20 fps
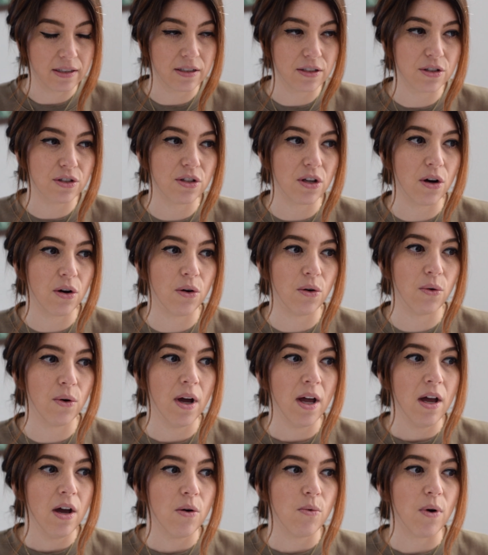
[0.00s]
So
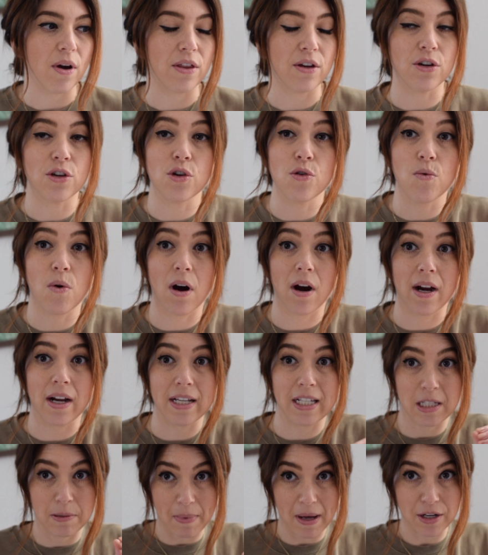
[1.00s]
whether you are a
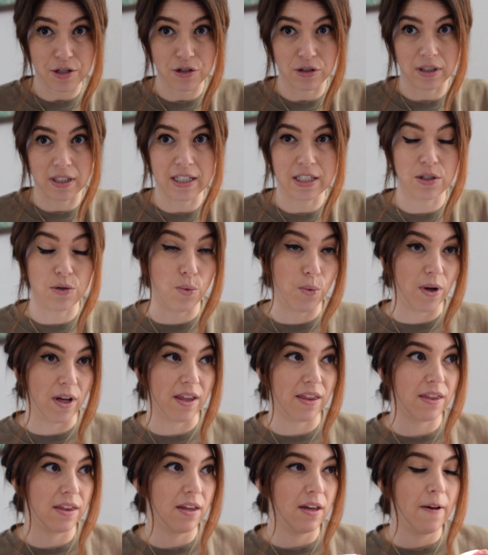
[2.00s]
specialist
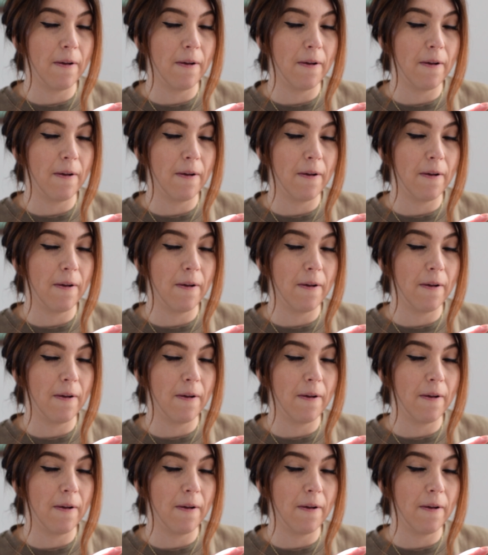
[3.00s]
with